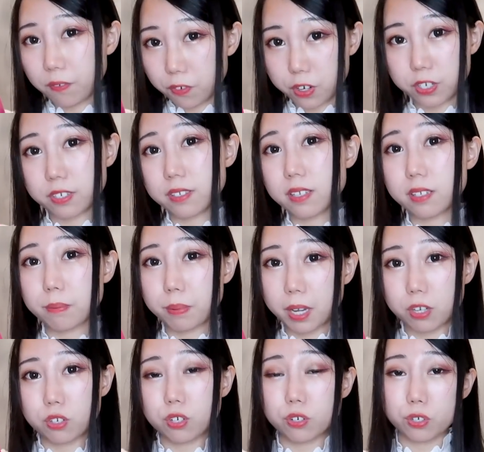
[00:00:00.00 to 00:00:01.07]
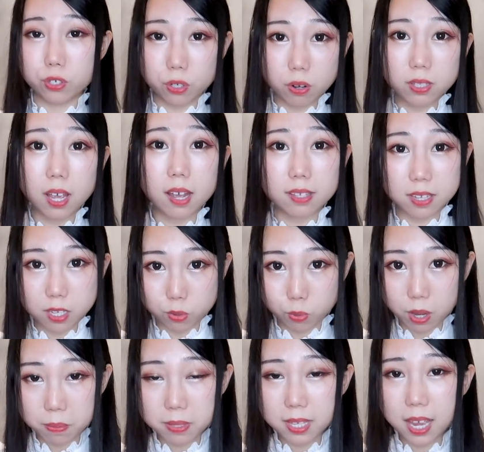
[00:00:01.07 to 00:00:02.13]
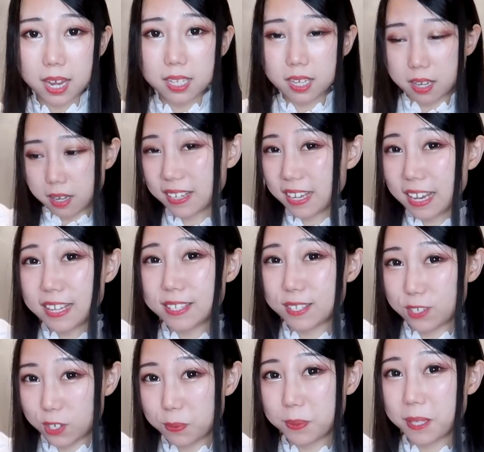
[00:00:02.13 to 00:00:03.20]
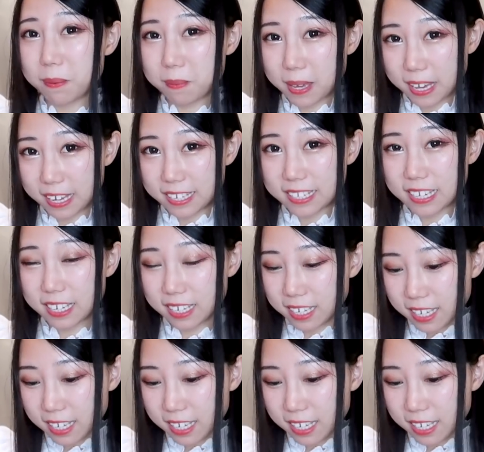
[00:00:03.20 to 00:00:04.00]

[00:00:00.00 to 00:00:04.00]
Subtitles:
different than the picture showed on this website. It's cheaply made.